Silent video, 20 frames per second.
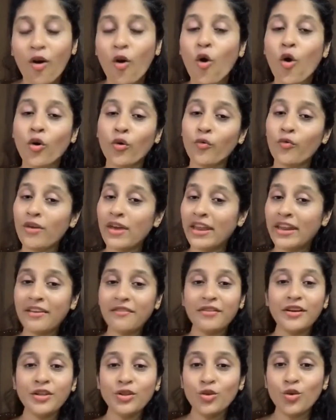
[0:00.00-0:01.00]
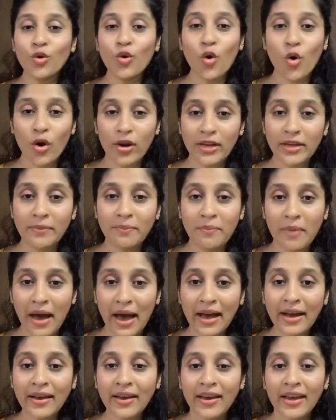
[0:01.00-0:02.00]
or wherever you call in
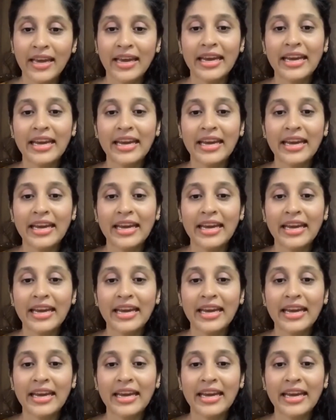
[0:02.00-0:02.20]
back,